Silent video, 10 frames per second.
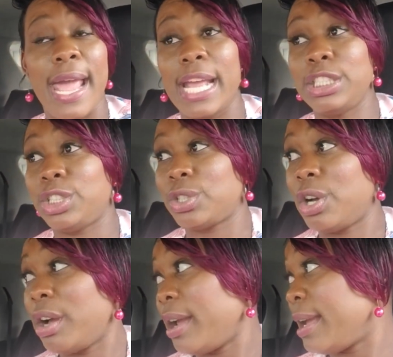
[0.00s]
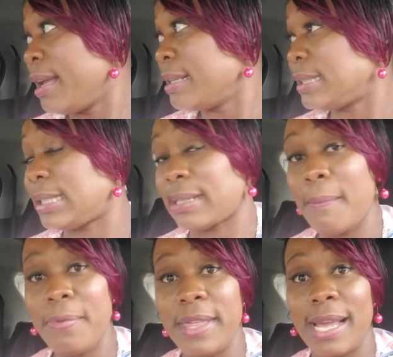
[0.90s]
Enjoy
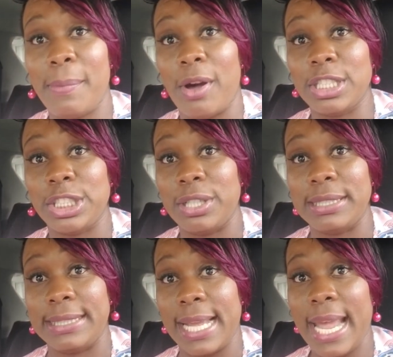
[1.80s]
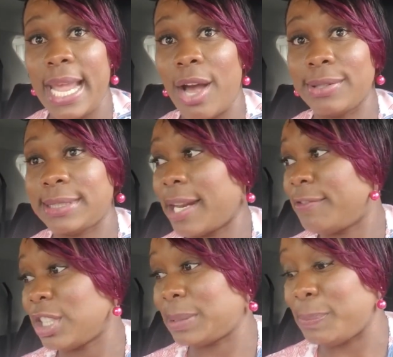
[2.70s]
something about your day outside
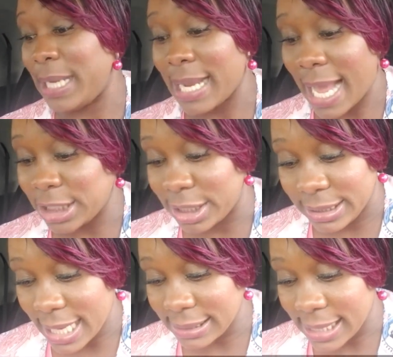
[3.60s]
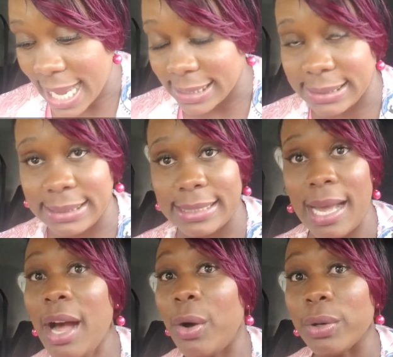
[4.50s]
of just being at your desk heads
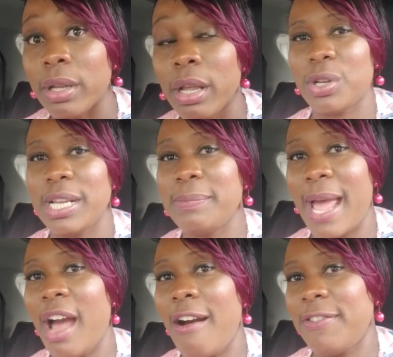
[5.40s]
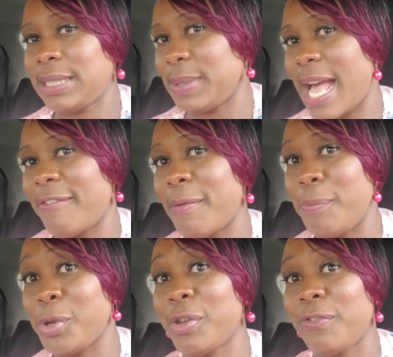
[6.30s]
down. In my office, we have a
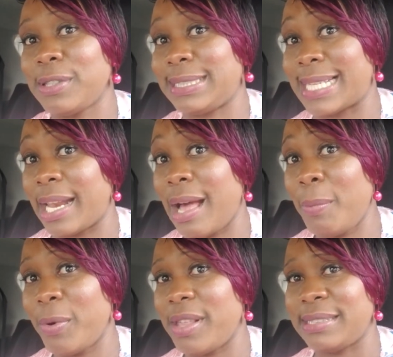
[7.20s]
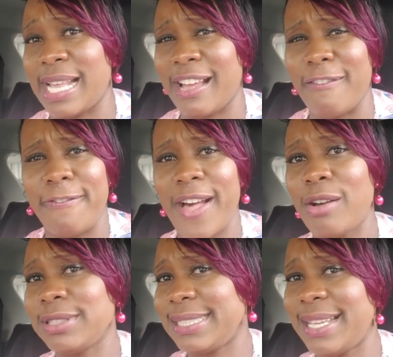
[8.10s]
beautiful setup where there's like a
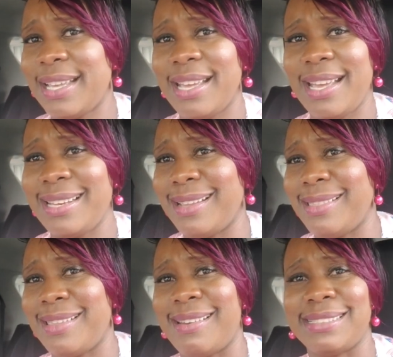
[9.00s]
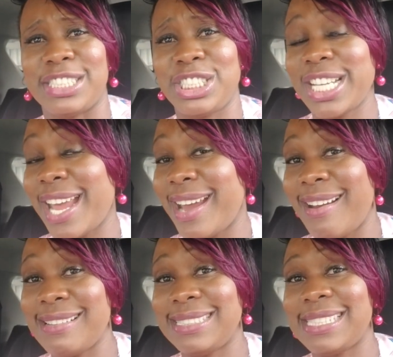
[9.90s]
fountain and there's
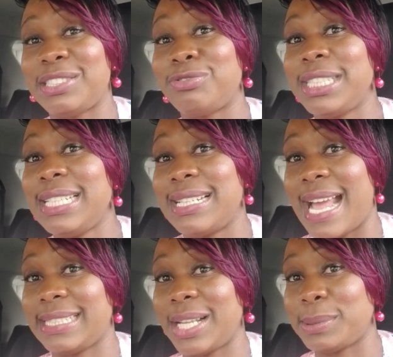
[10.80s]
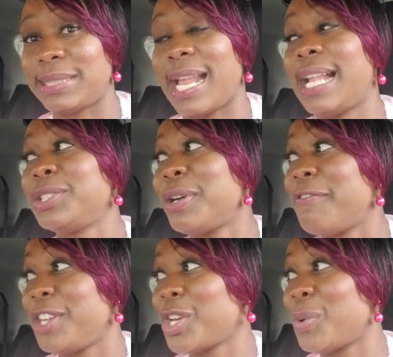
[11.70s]
chairs. It's really nice outside. I'll do a
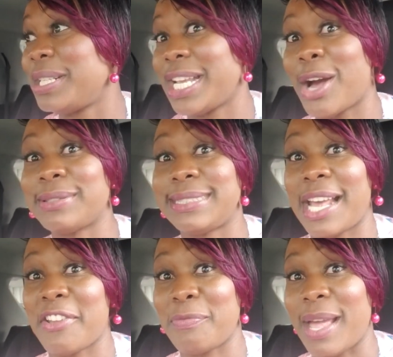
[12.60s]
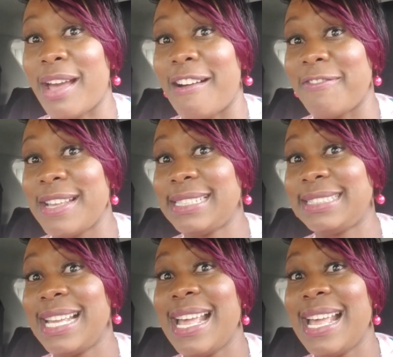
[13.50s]
video one day outside of my office